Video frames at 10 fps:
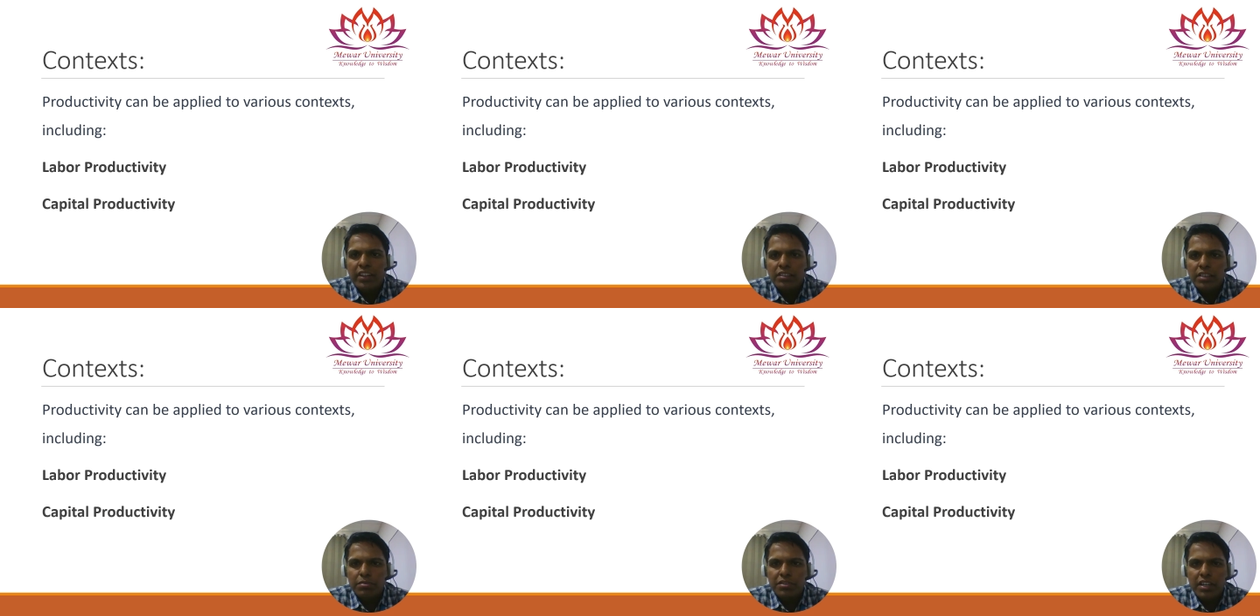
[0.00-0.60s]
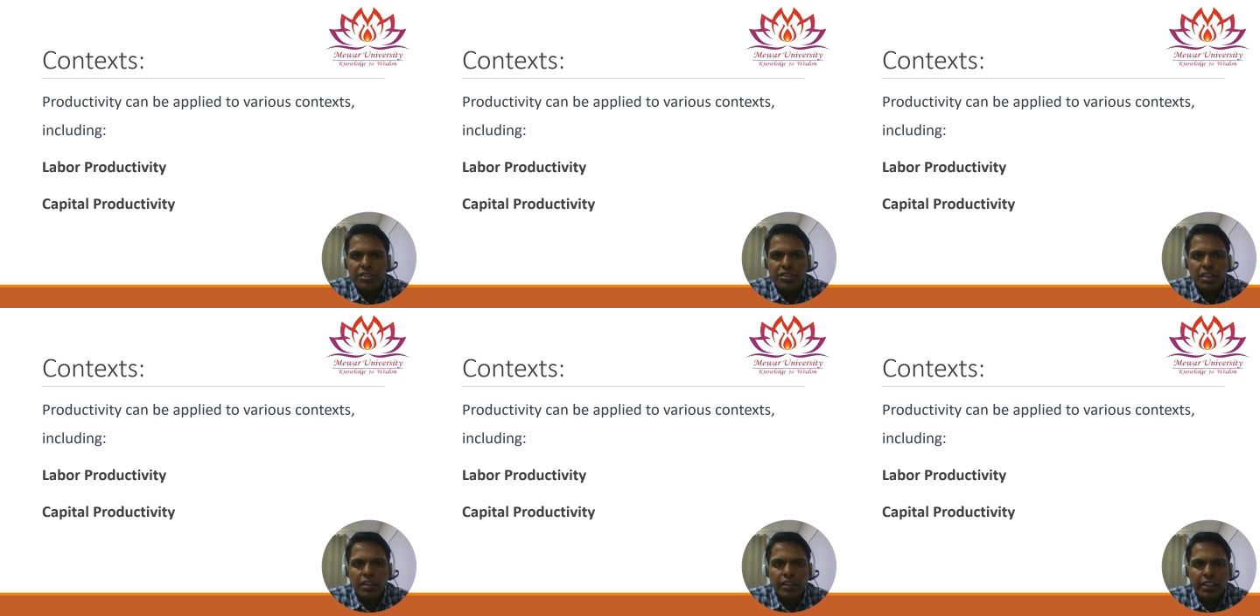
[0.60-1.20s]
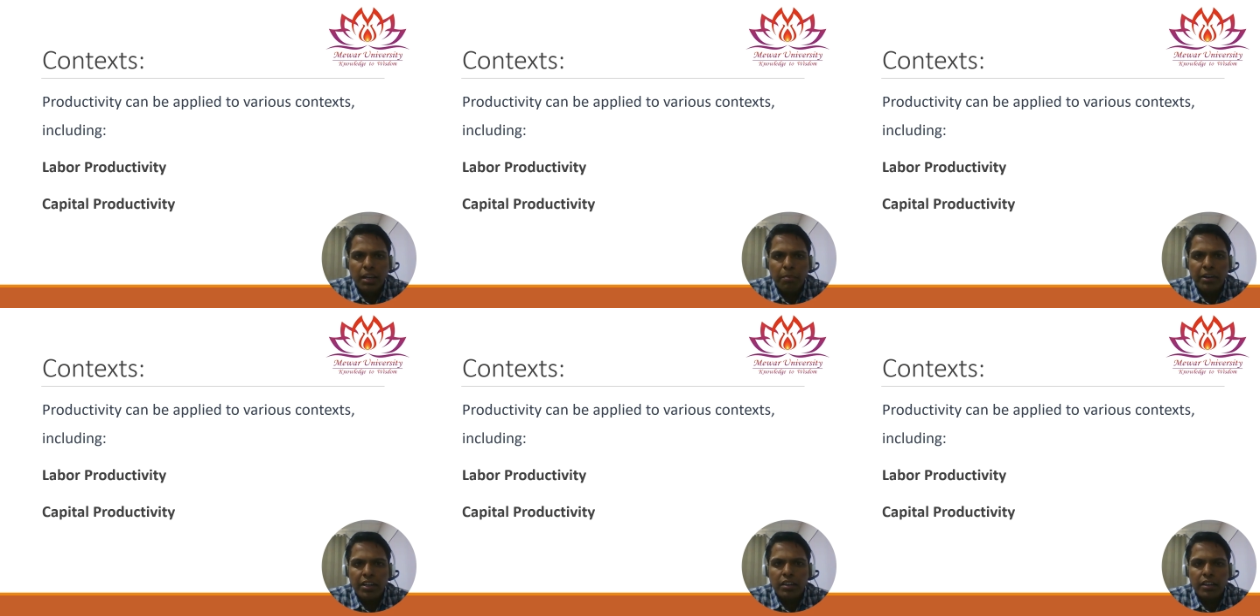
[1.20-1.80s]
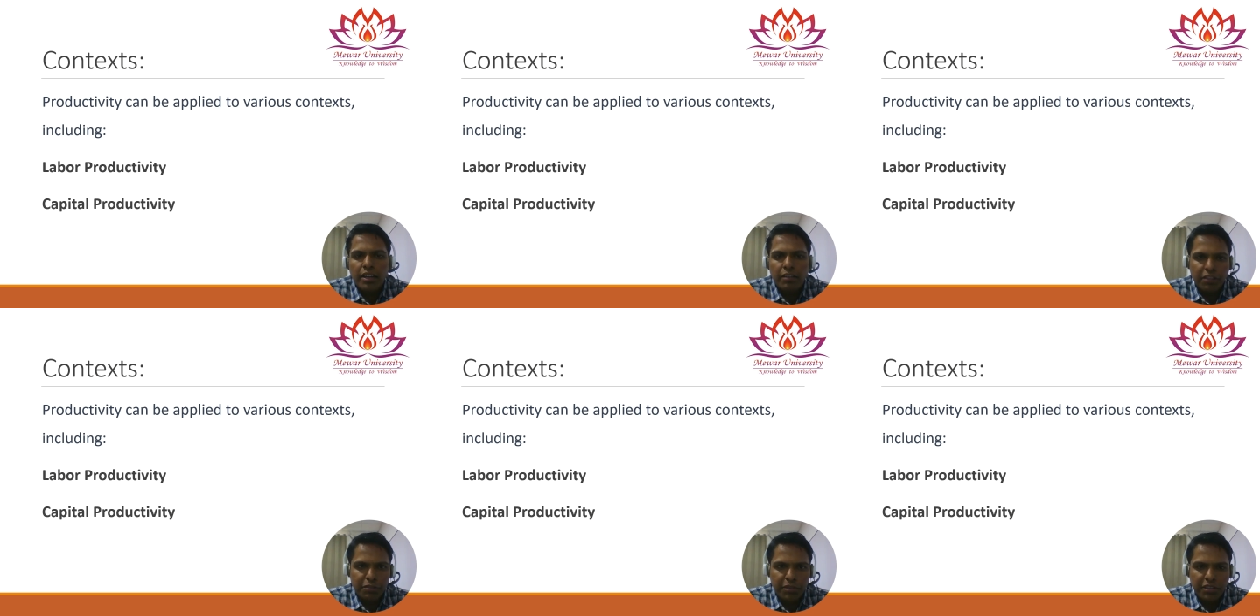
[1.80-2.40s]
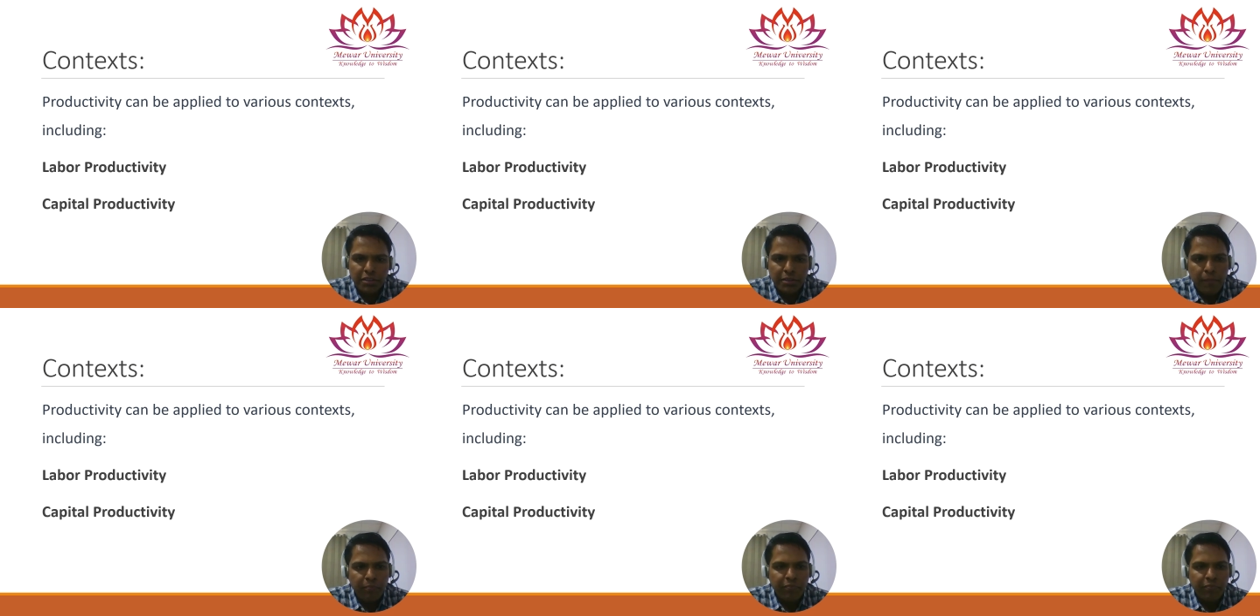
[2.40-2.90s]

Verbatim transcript: substantial capital investments.